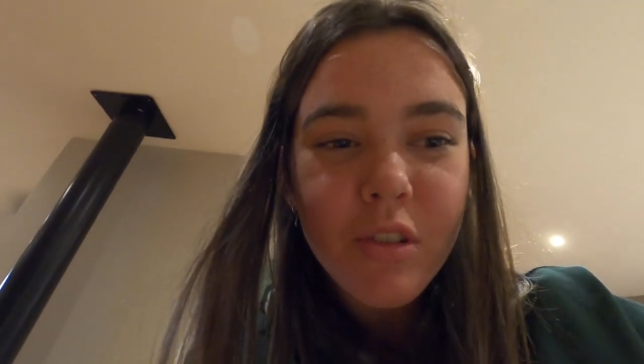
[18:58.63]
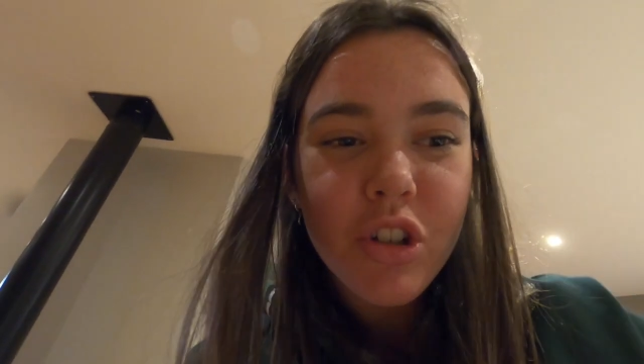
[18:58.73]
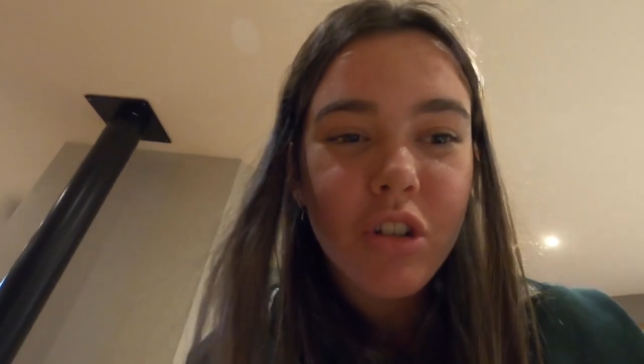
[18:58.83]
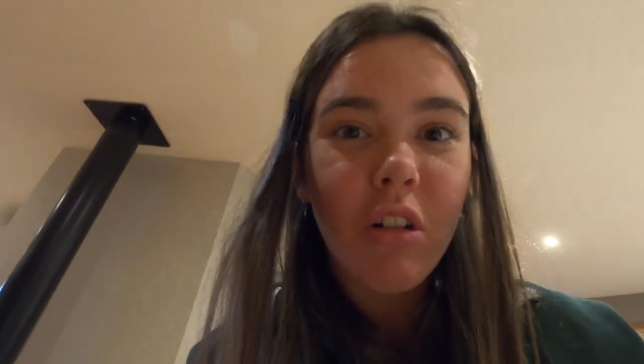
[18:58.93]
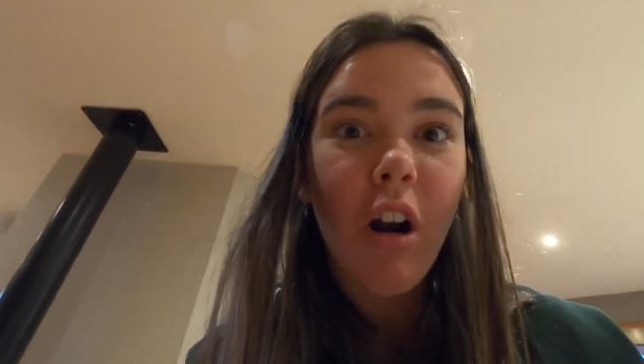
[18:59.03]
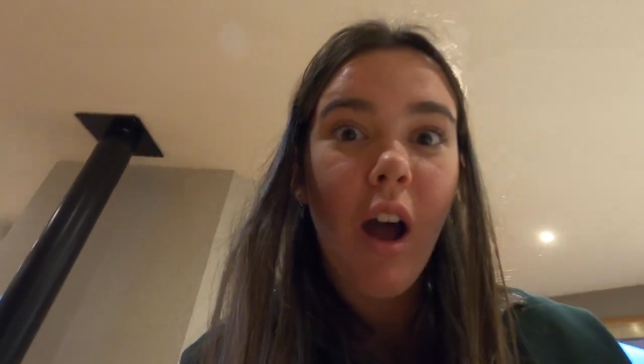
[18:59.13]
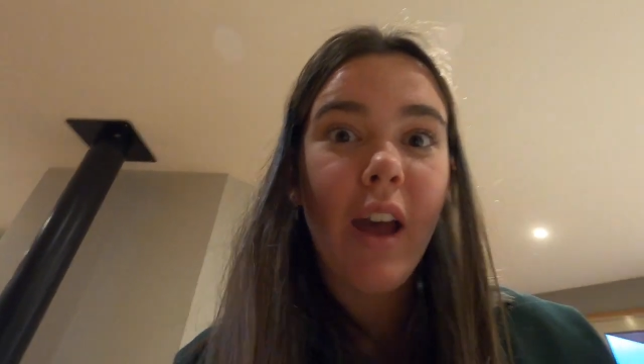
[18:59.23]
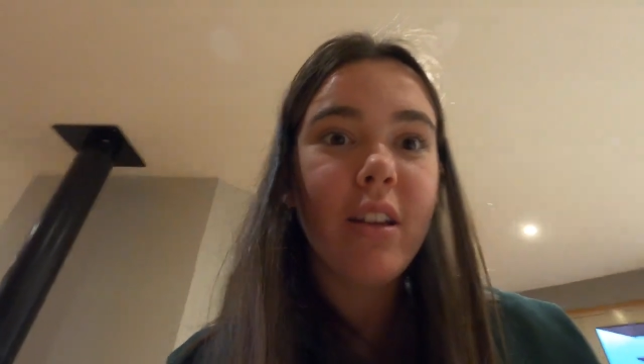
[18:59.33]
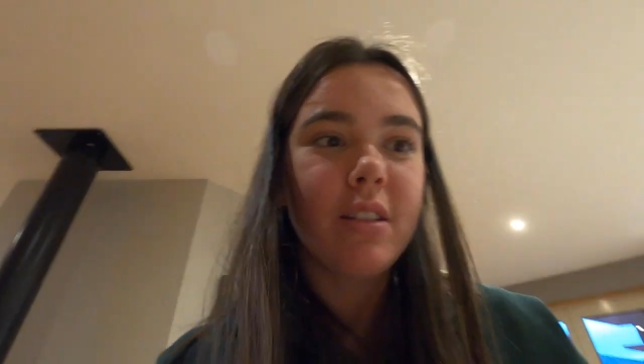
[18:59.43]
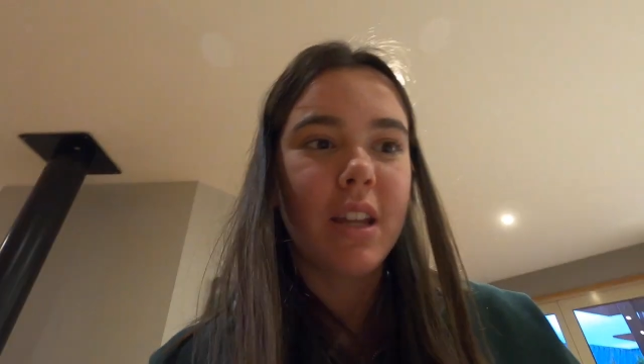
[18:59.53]

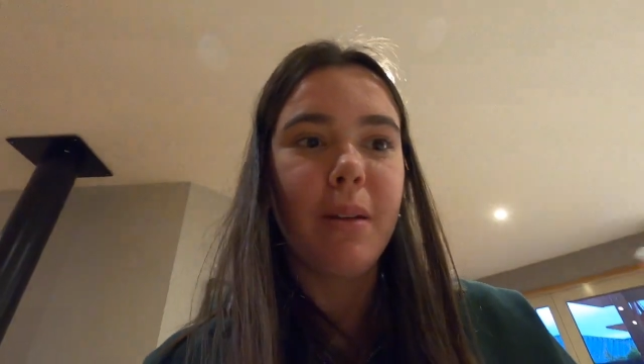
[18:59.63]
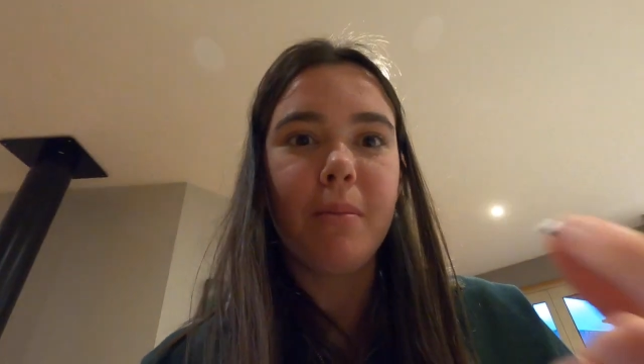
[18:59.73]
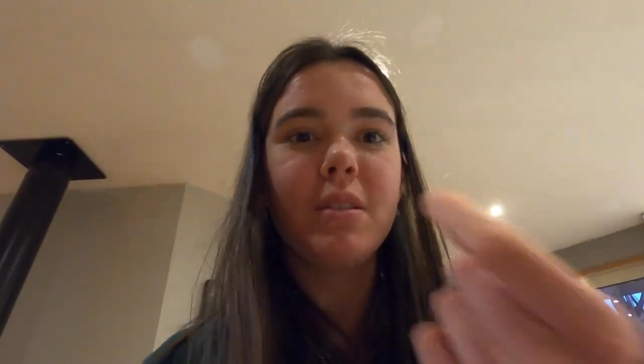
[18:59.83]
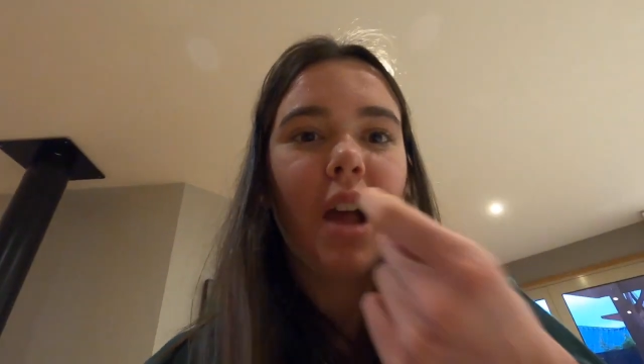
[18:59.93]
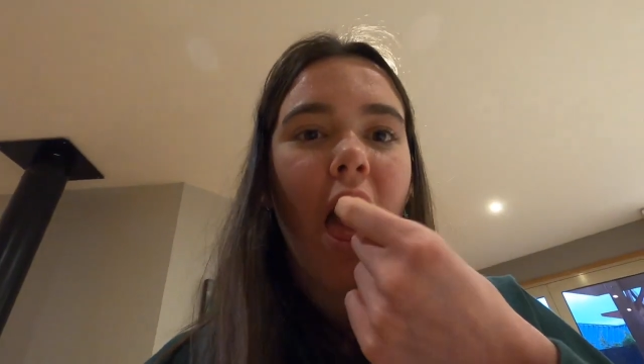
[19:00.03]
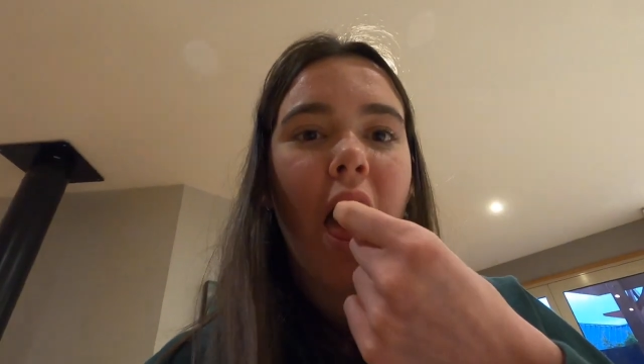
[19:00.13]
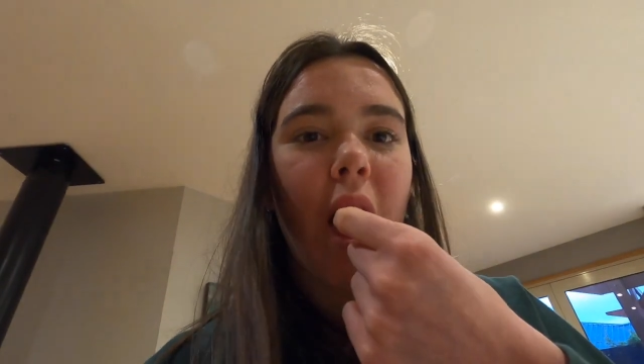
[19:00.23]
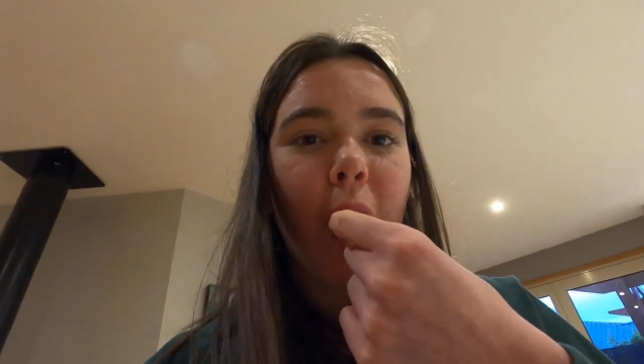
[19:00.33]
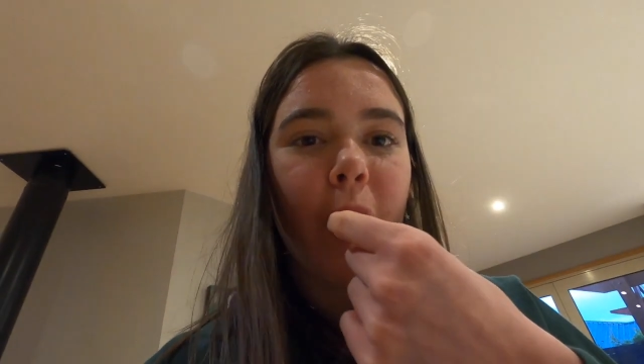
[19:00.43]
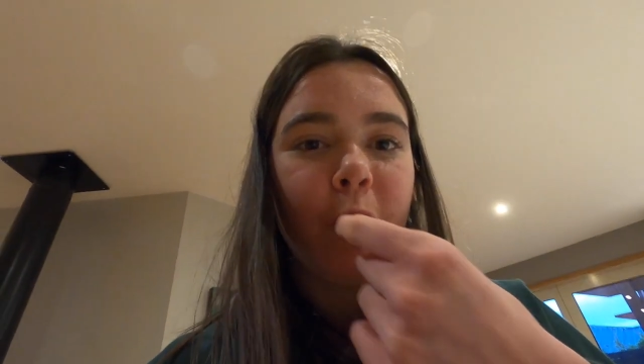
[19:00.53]
take
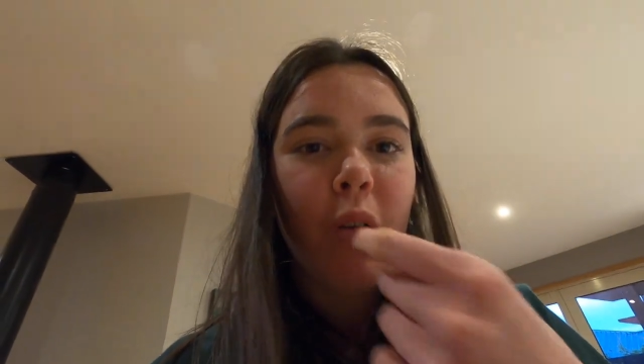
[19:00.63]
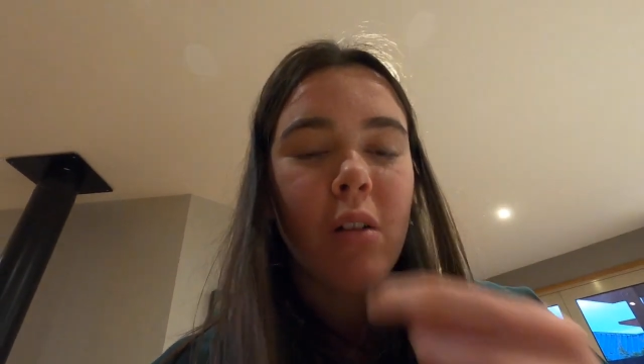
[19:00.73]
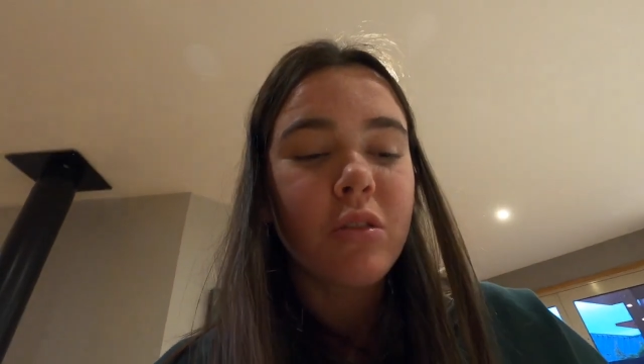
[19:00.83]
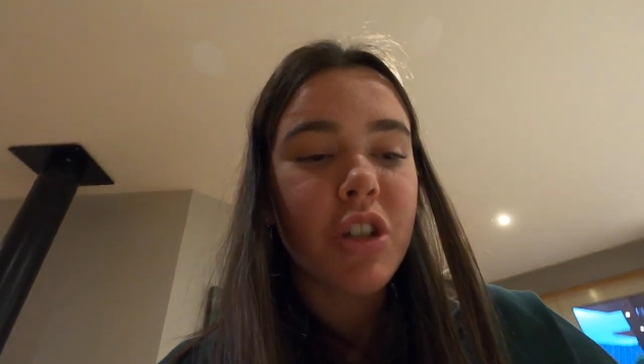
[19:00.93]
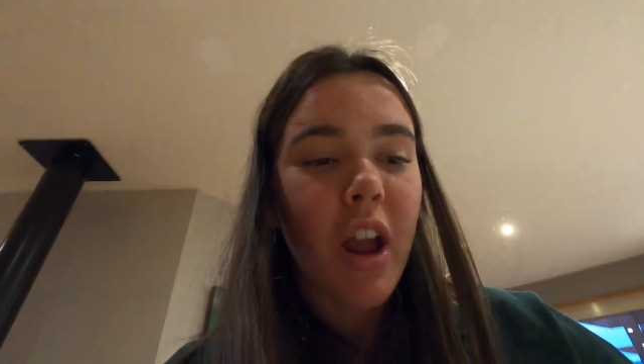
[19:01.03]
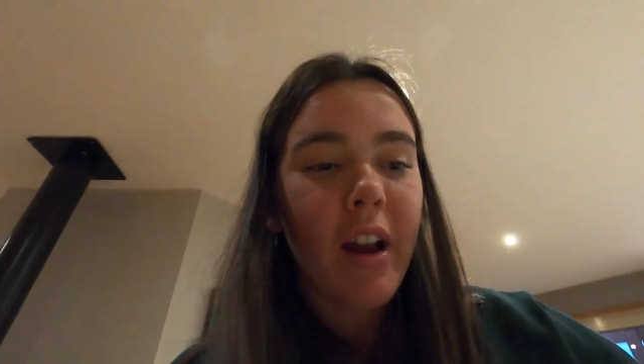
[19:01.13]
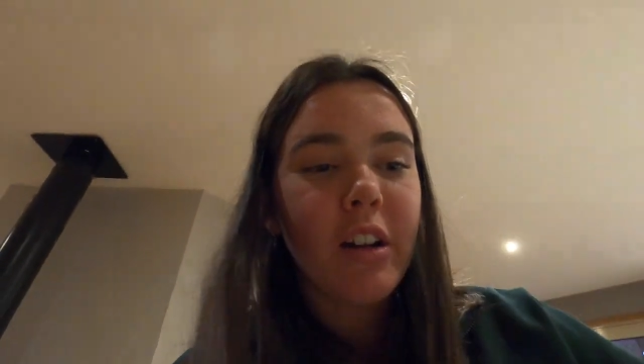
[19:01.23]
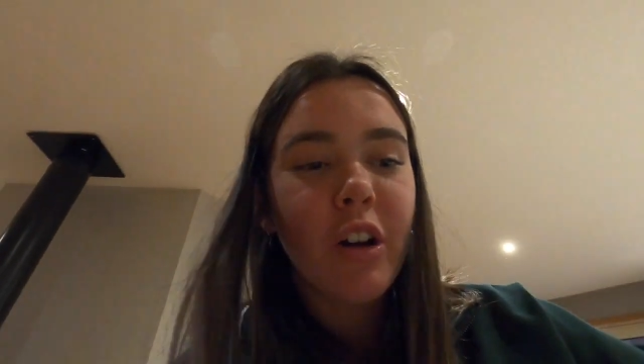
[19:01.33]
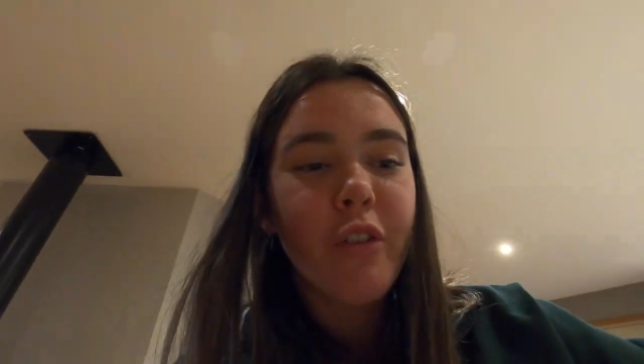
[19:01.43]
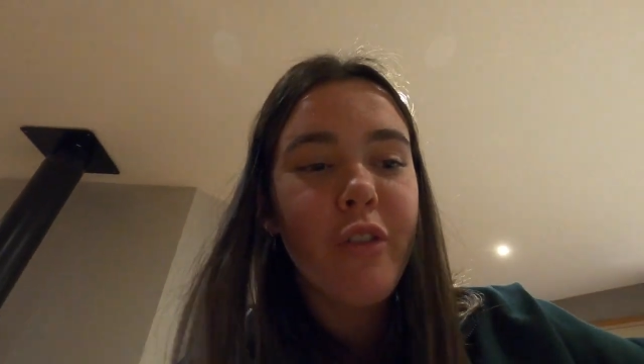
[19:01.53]
a
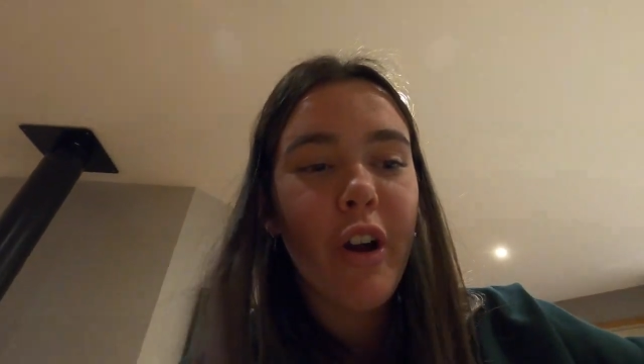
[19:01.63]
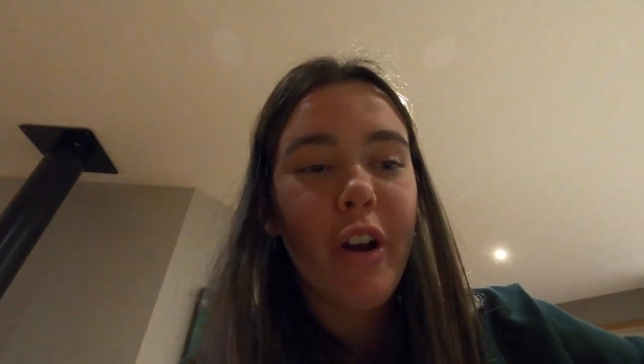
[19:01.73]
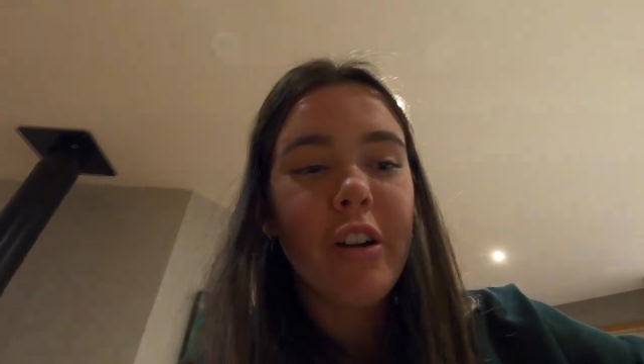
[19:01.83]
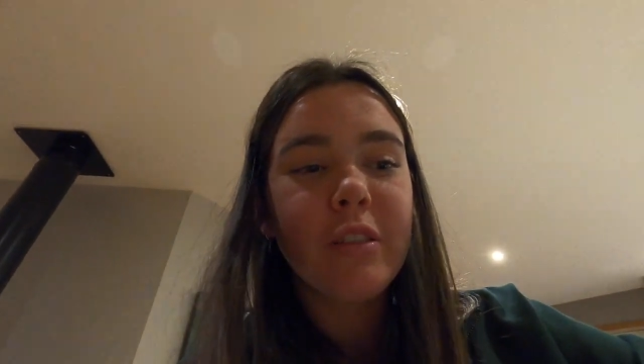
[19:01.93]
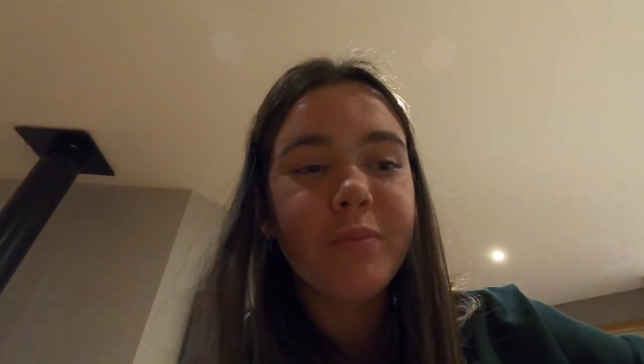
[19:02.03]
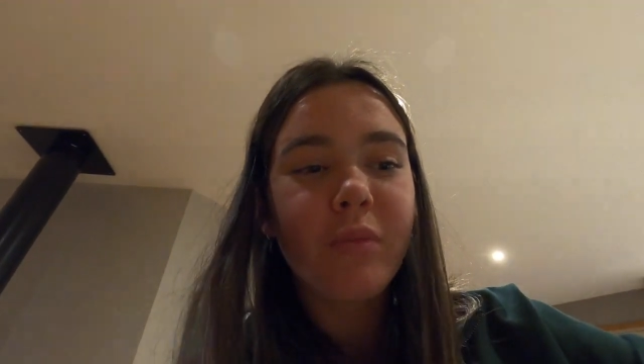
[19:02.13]
cool photo